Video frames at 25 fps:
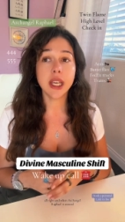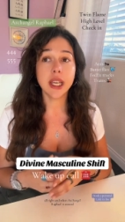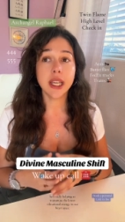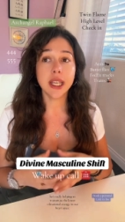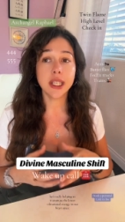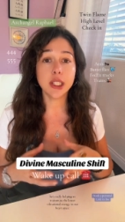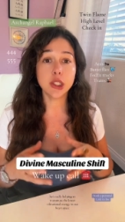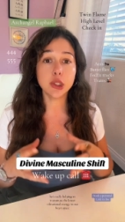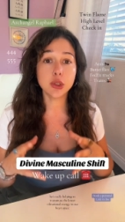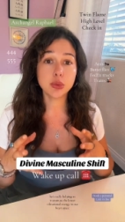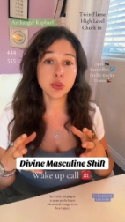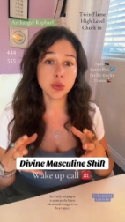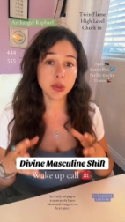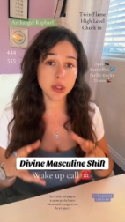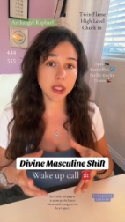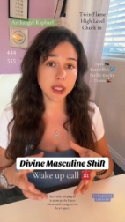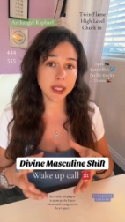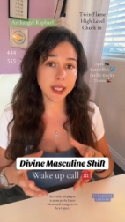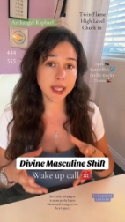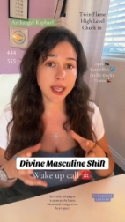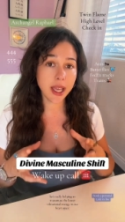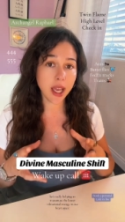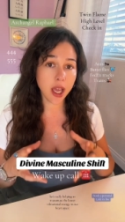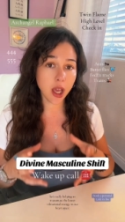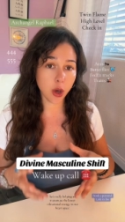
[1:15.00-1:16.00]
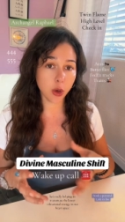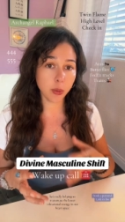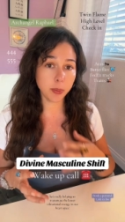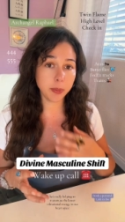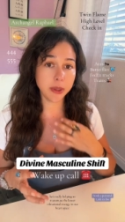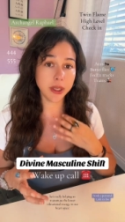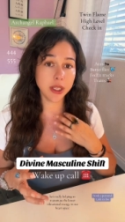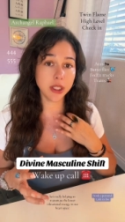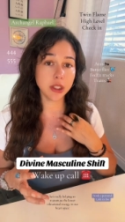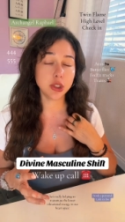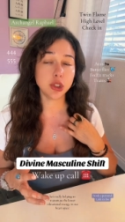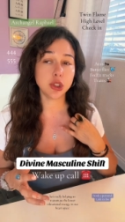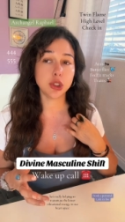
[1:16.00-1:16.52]
he's really
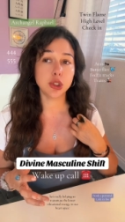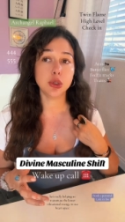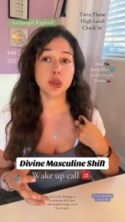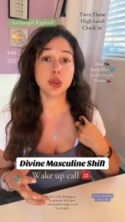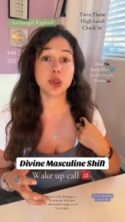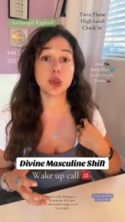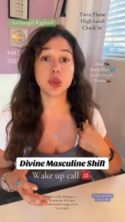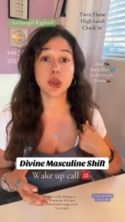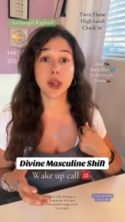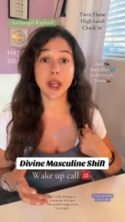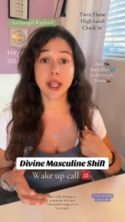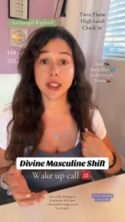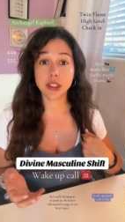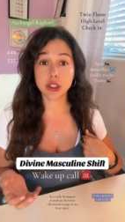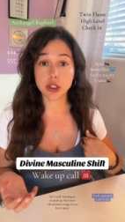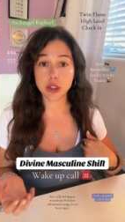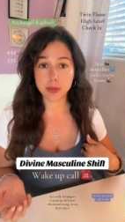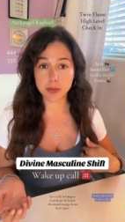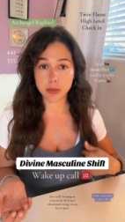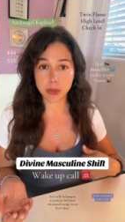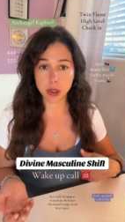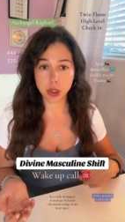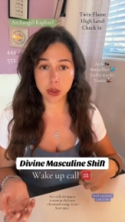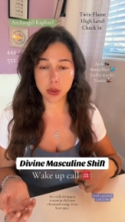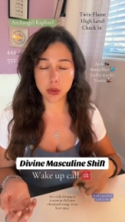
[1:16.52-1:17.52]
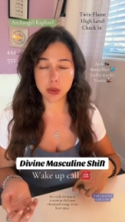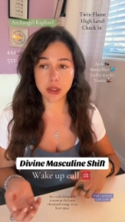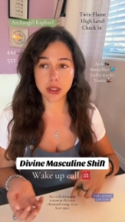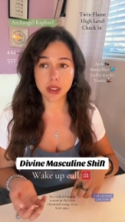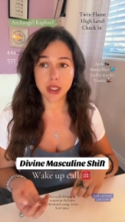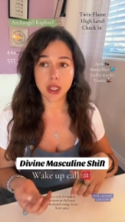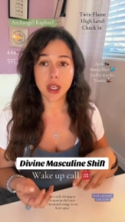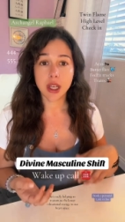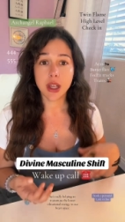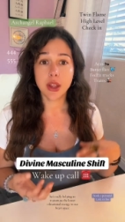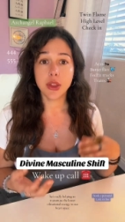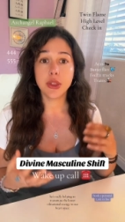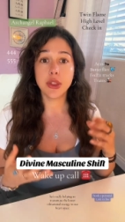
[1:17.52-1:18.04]
helping to transmute
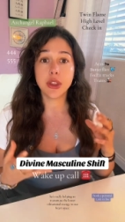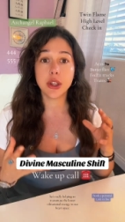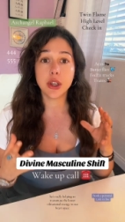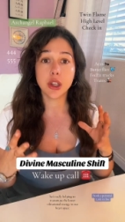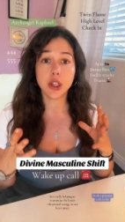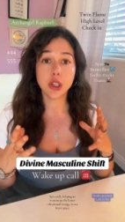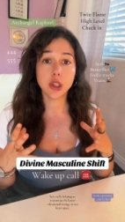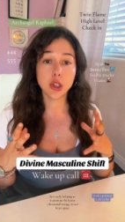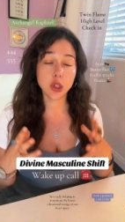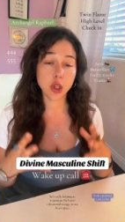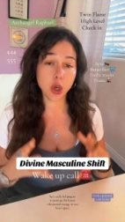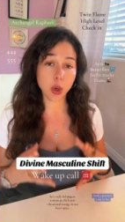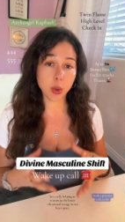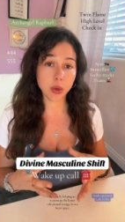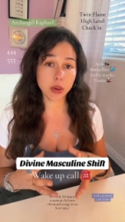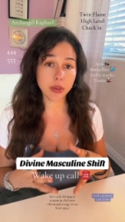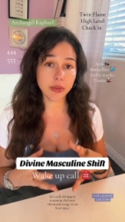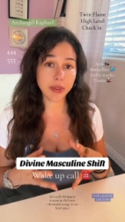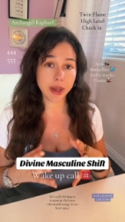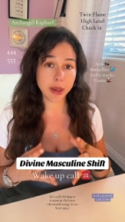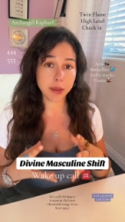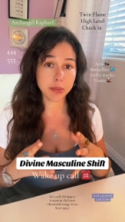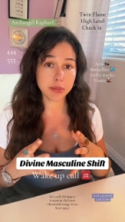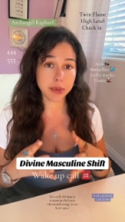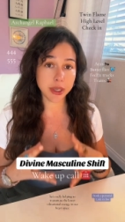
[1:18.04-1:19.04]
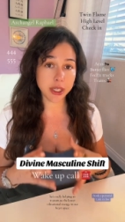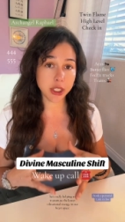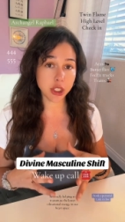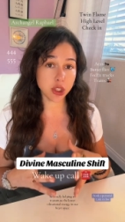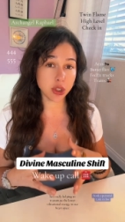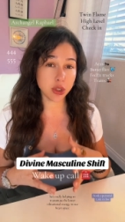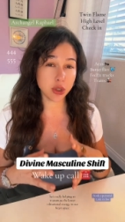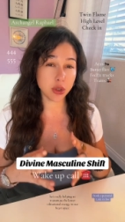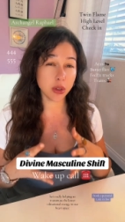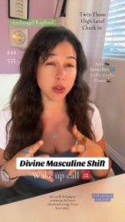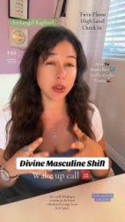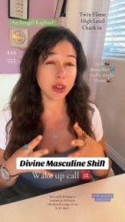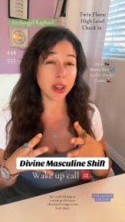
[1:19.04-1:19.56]
the lower
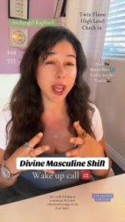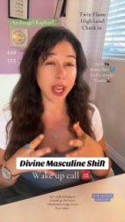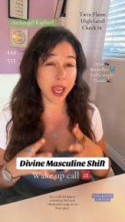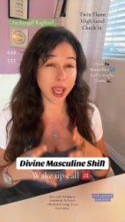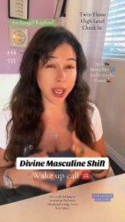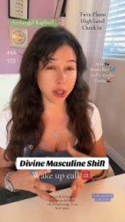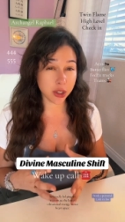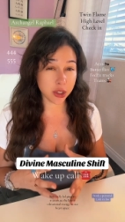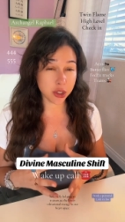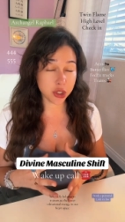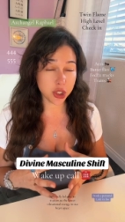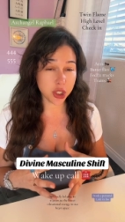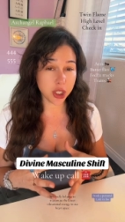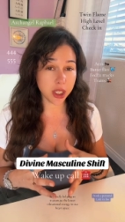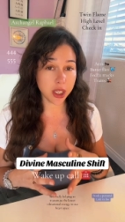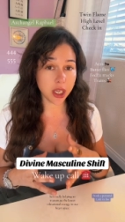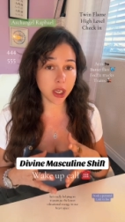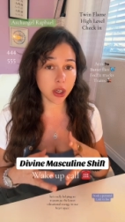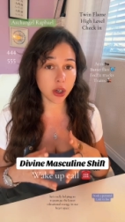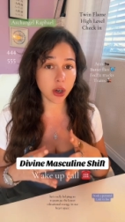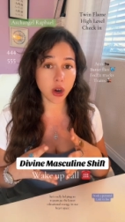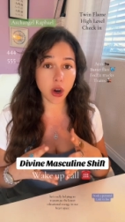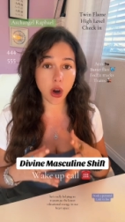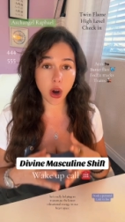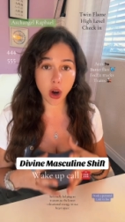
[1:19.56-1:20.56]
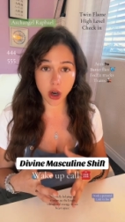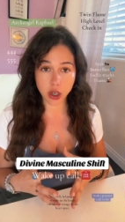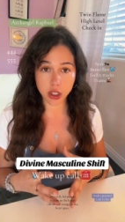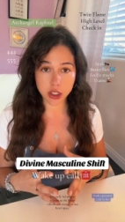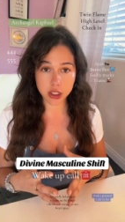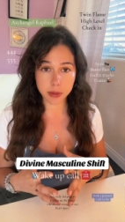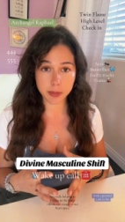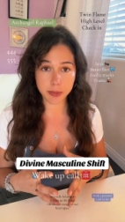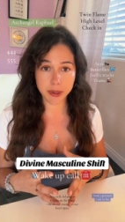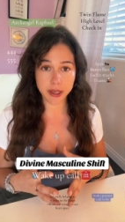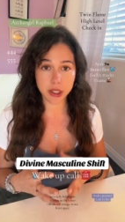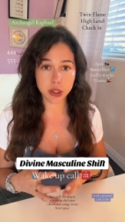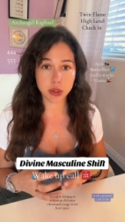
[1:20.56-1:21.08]
vibrational energy in our heart
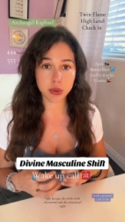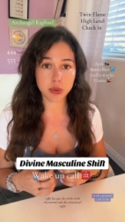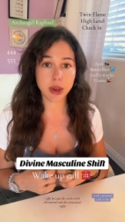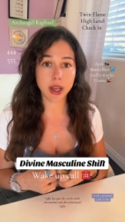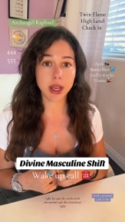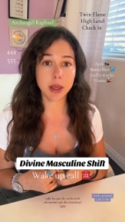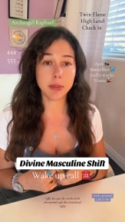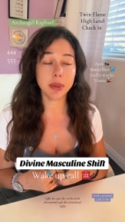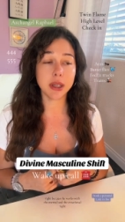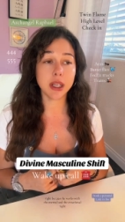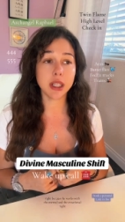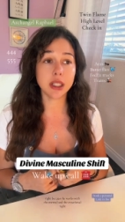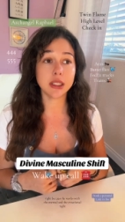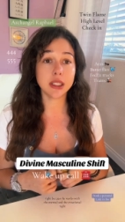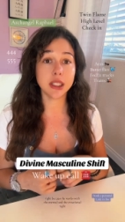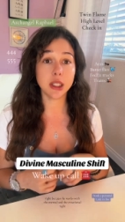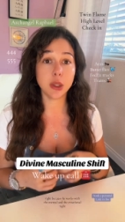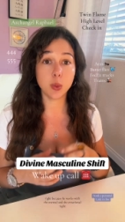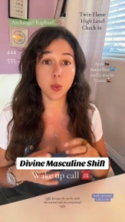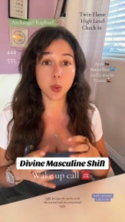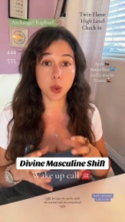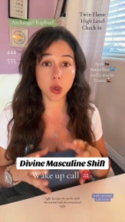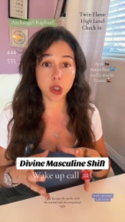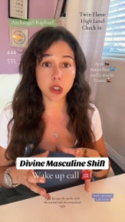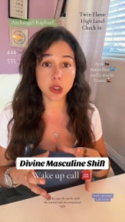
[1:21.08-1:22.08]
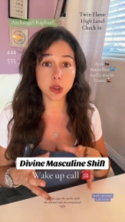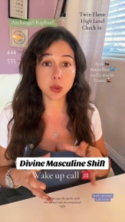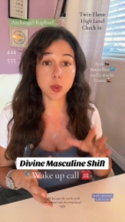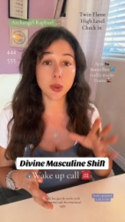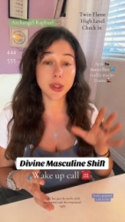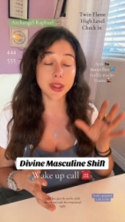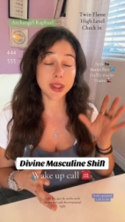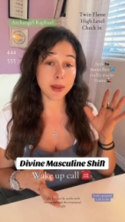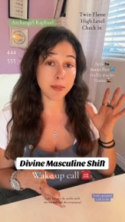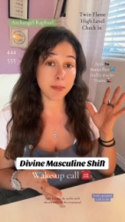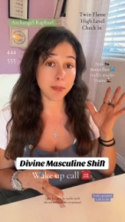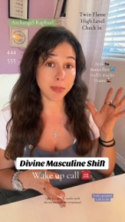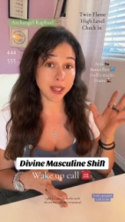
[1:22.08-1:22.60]
space, right? Because he works
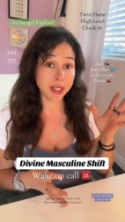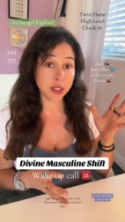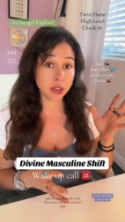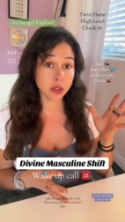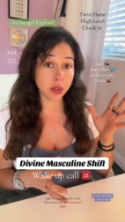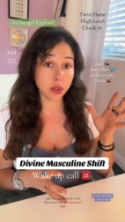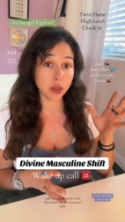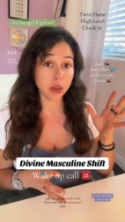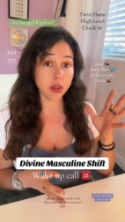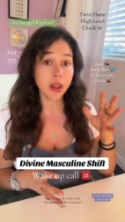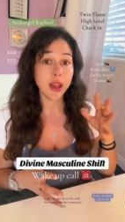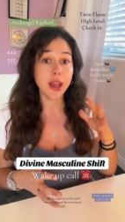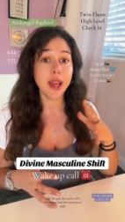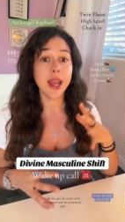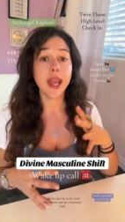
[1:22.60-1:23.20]
with the mental